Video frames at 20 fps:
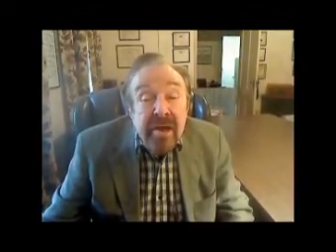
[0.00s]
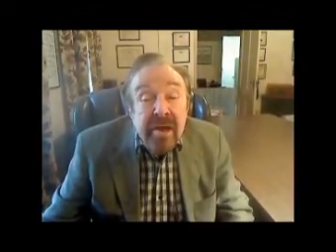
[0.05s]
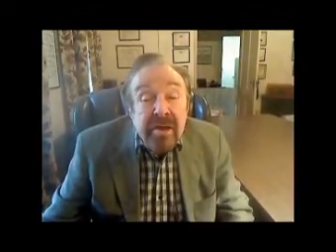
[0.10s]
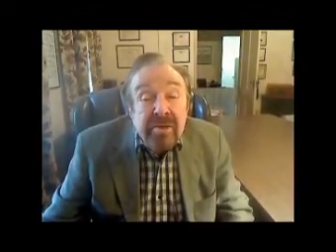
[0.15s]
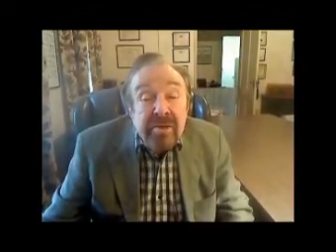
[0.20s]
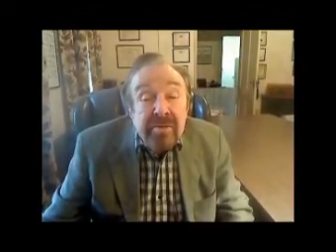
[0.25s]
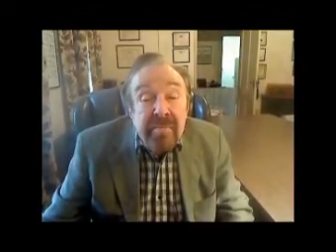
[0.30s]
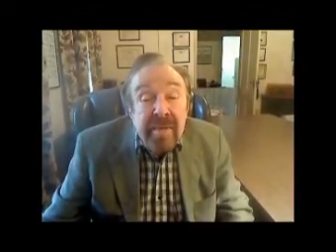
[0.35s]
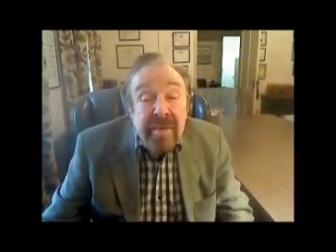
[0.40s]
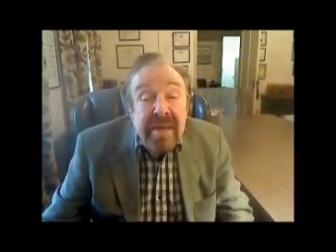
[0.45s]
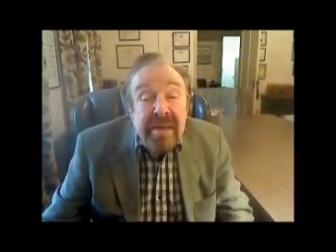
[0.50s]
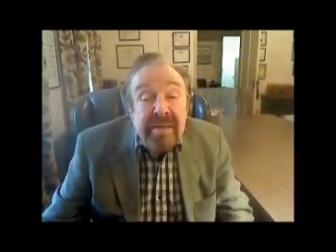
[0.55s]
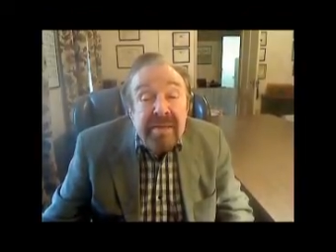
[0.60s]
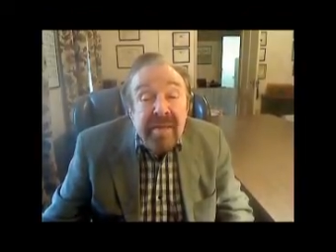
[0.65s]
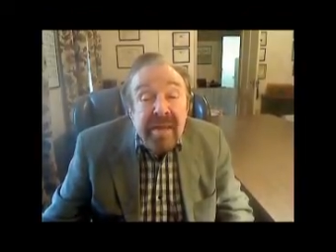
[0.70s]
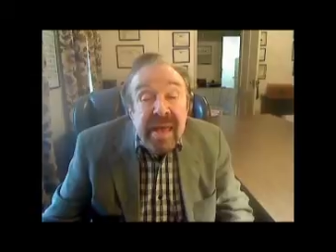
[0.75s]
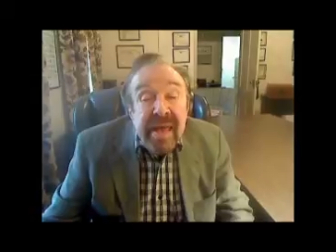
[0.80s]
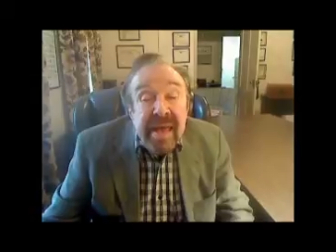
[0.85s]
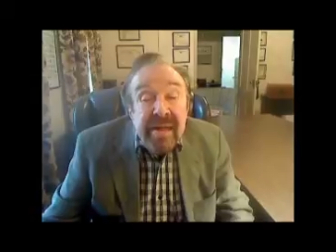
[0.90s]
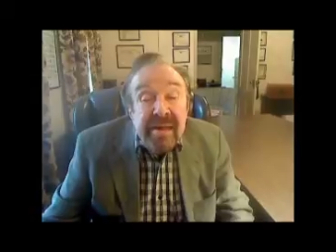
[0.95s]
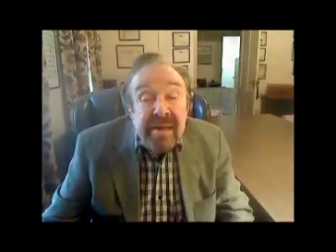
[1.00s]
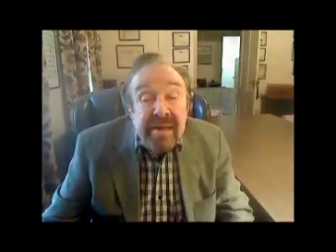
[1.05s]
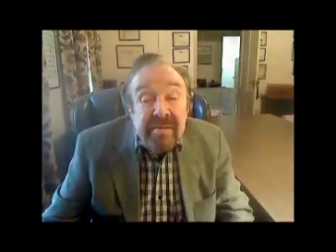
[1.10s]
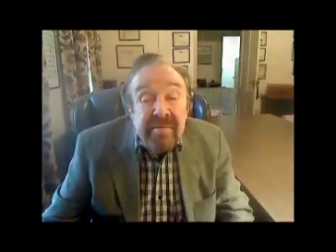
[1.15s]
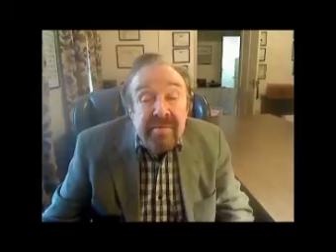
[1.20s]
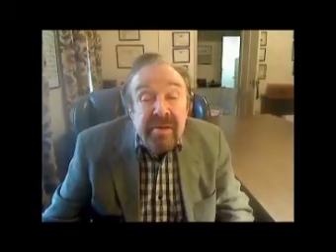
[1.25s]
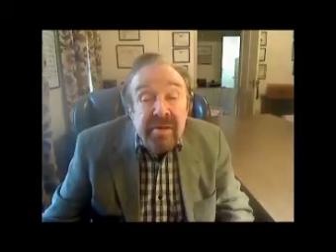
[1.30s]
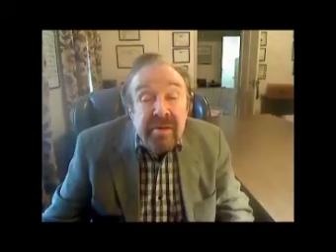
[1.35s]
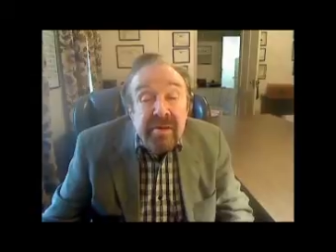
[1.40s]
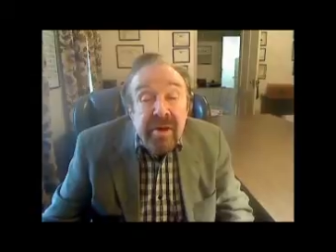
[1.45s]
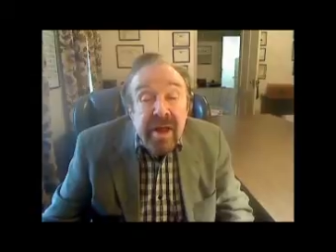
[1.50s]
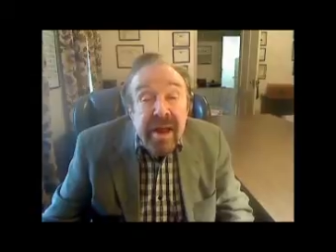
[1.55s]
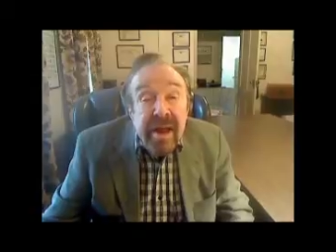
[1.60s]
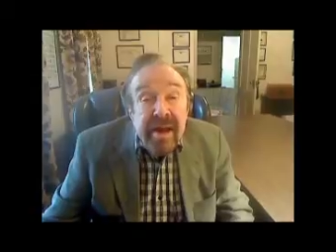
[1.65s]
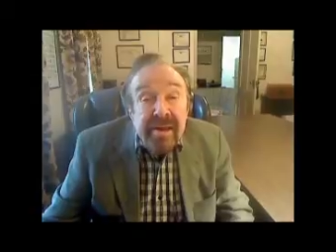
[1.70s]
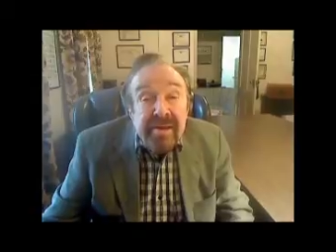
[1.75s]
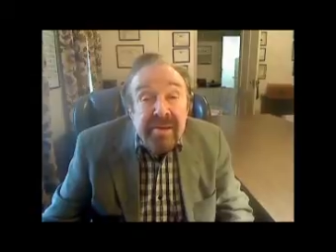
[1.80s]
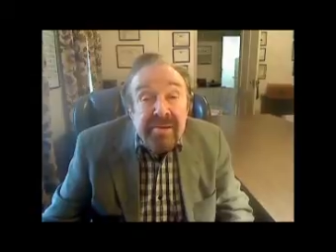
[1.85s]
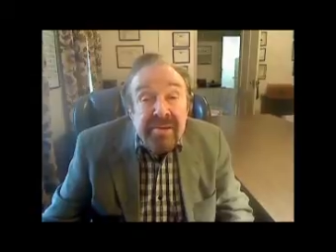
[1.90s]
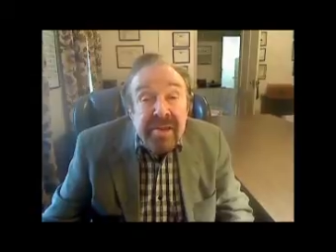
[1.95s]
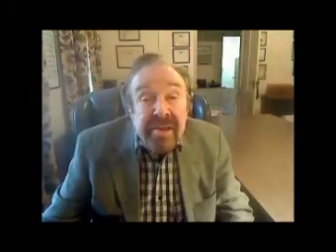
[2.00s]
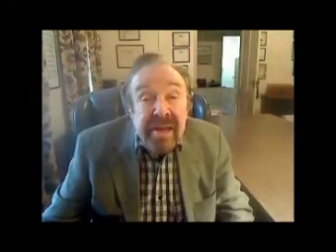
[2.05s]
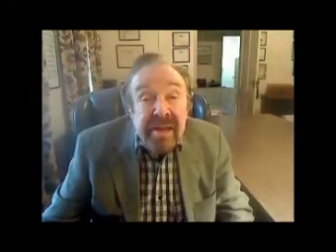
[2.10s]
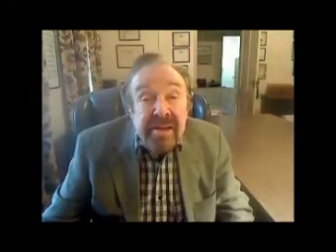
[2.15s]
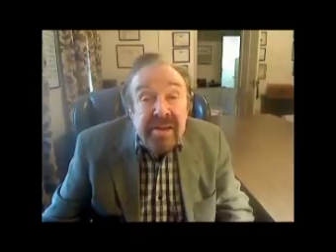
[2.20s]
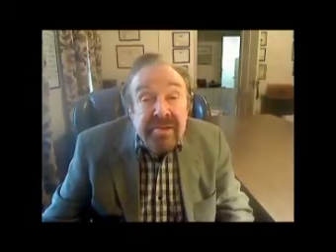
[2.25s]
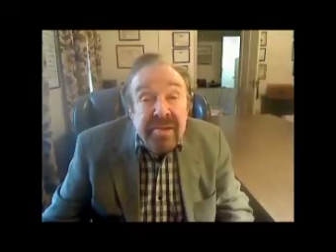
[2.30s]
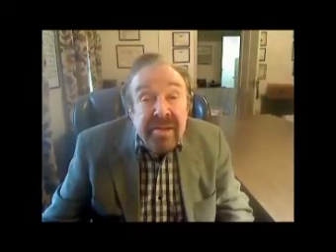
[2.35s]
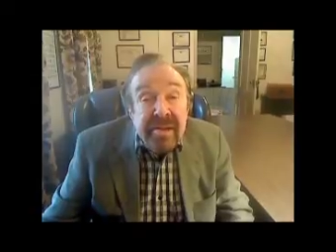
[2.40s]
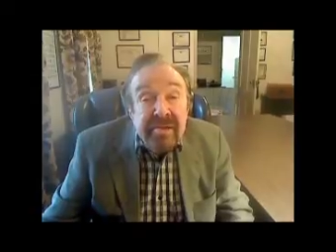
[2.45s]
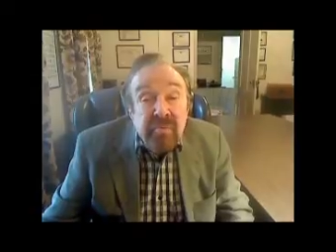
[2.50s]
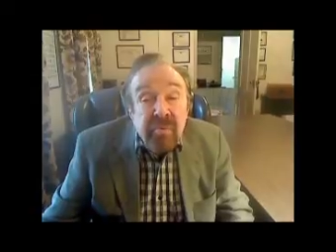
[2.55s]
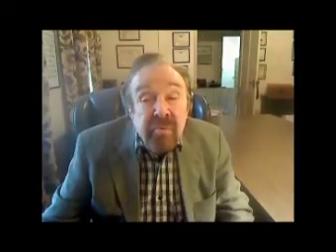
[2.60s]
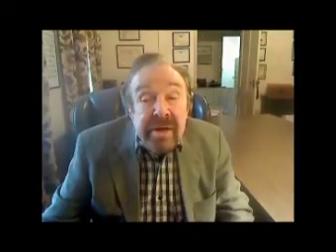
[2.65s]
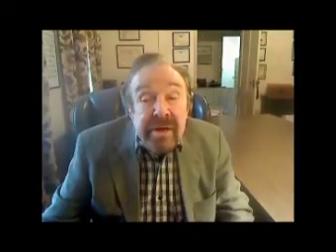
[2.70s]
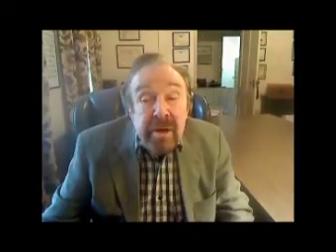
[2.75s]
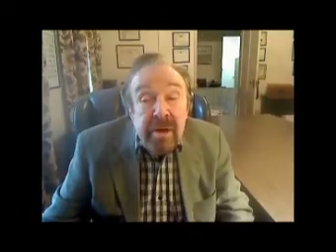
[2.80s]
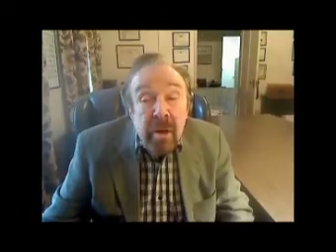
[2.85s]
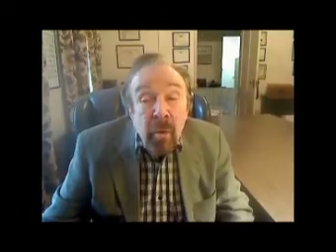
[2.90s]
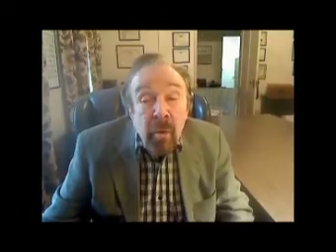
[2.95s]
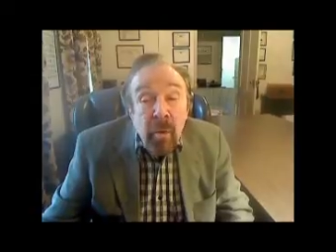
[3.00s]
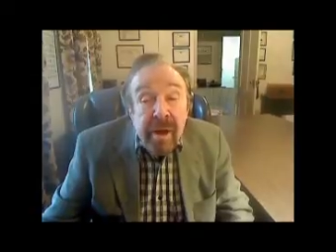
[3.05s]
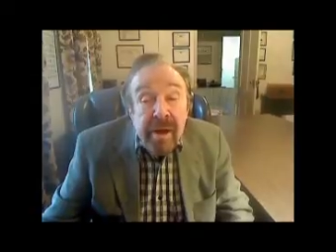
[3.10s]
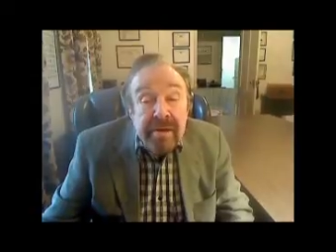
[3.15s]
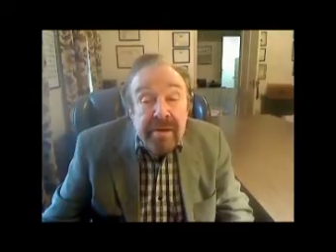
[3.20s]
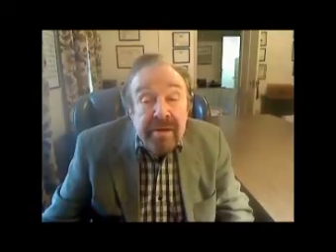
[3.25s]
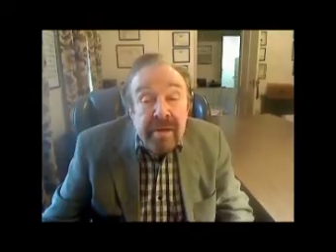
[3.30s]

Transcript: could mean the end of the United States as we know it.